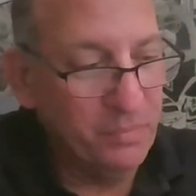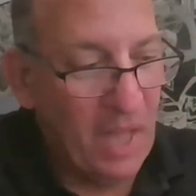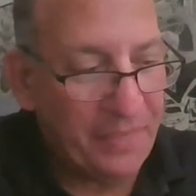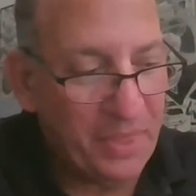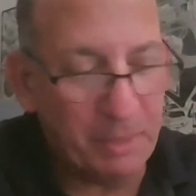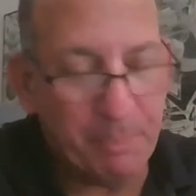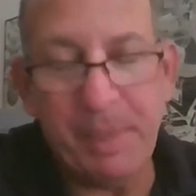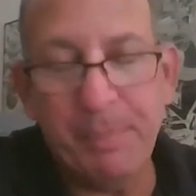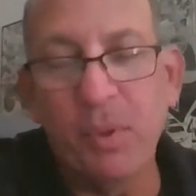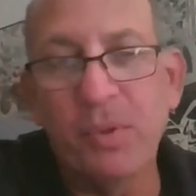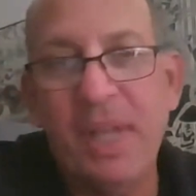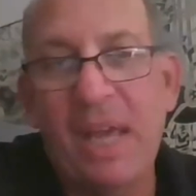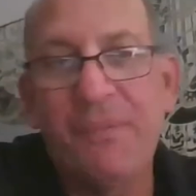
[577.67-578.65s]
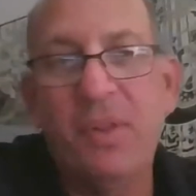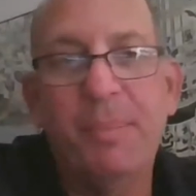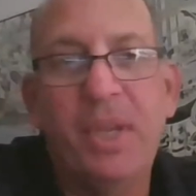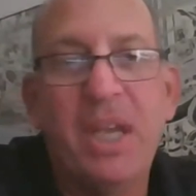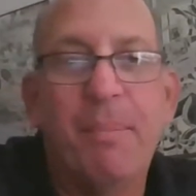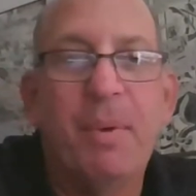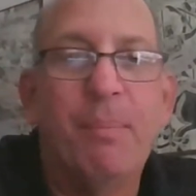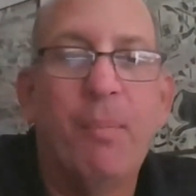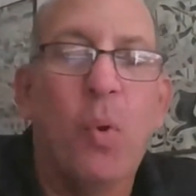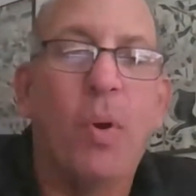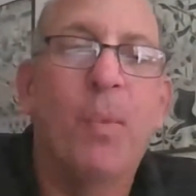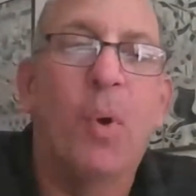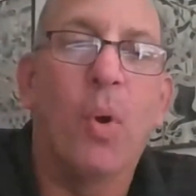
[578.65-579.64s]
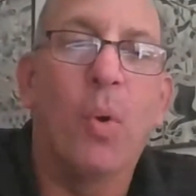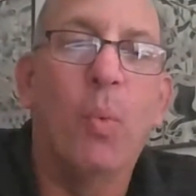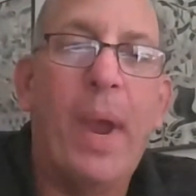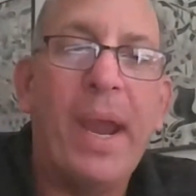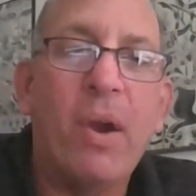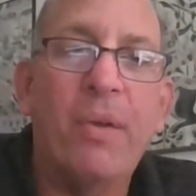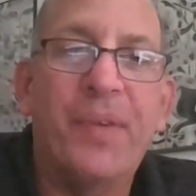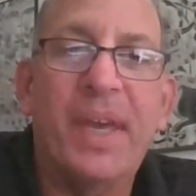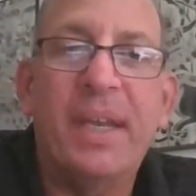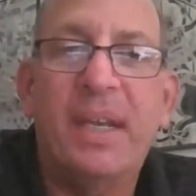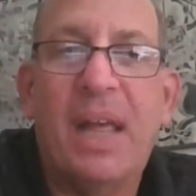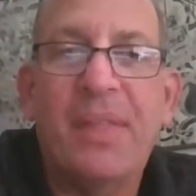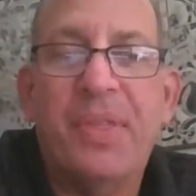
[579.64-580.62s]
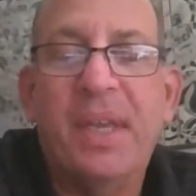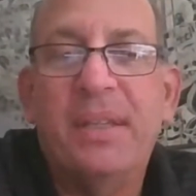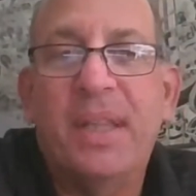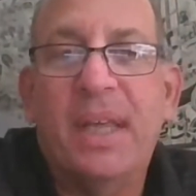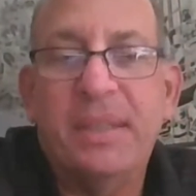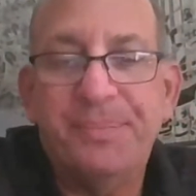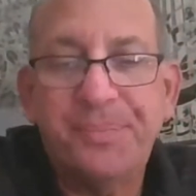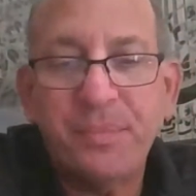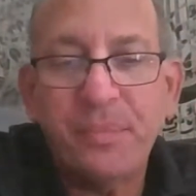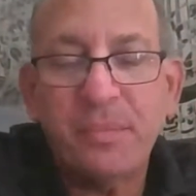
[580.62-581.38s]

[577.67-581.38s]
I think people are definitely becoming more and more aware of it, and I think that